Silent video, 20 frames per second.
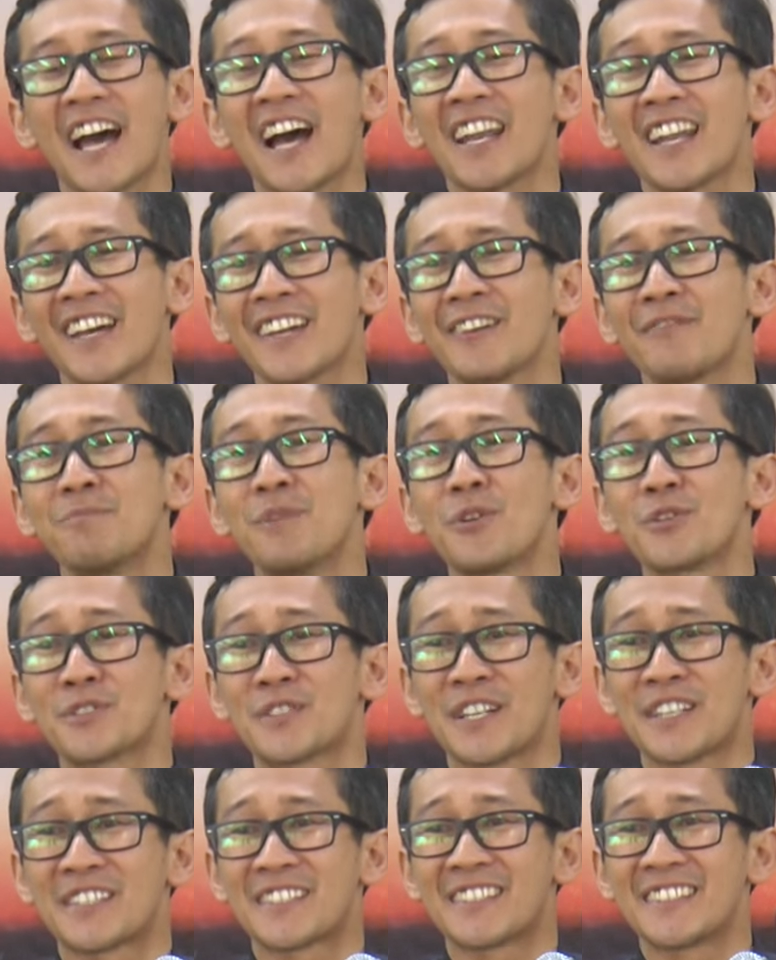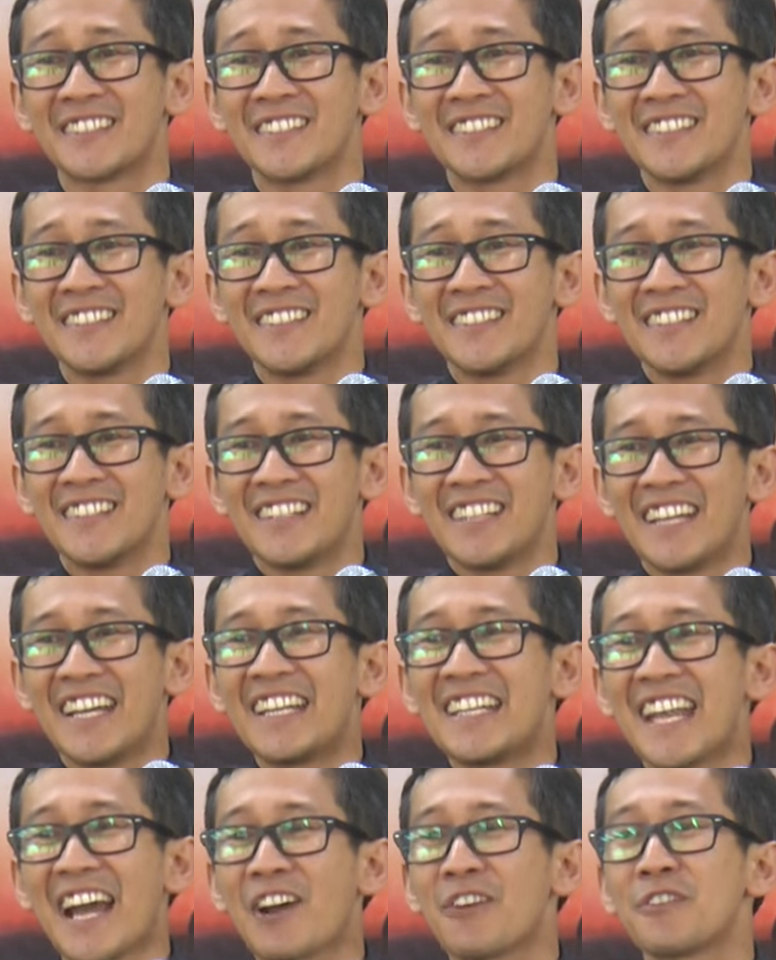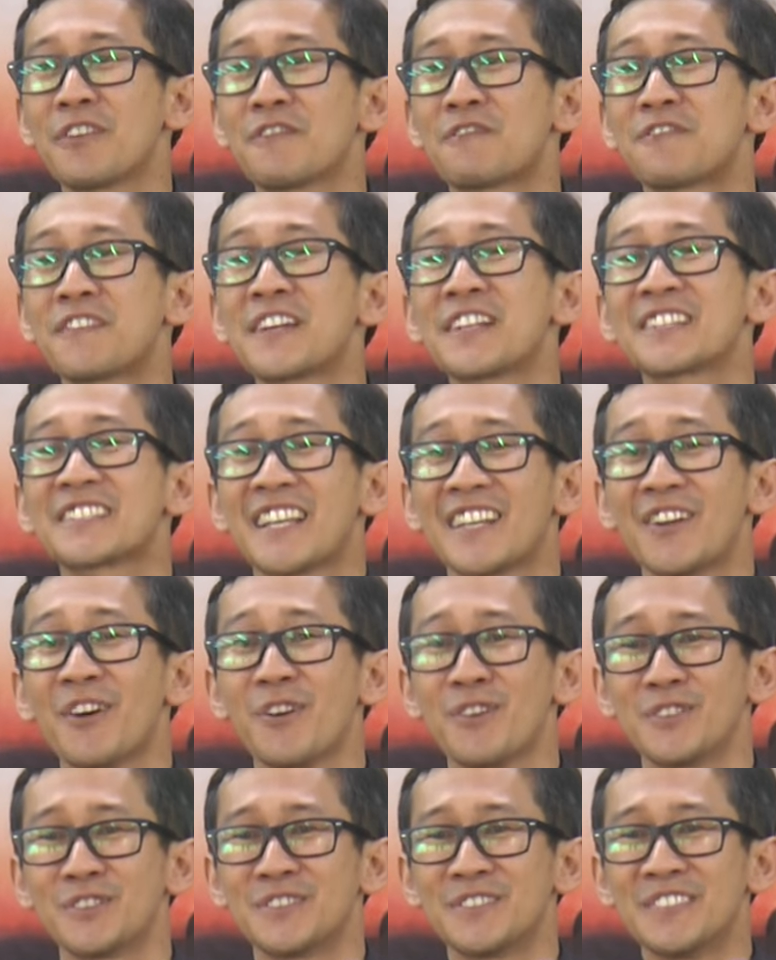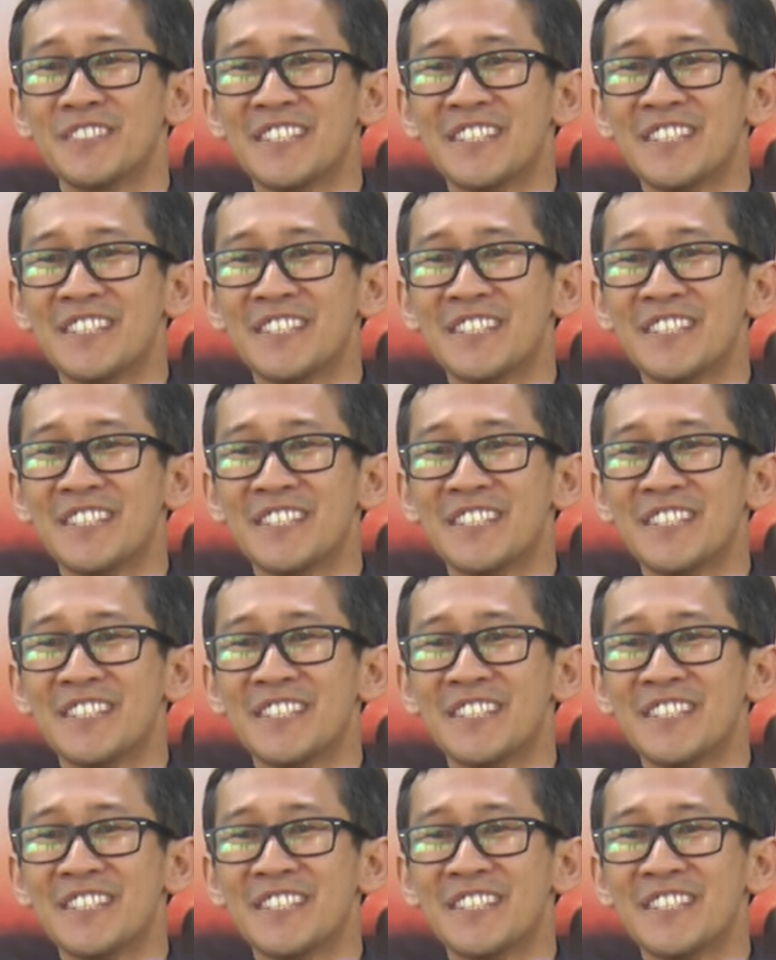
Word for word: ally of Moses. And now he feels alone.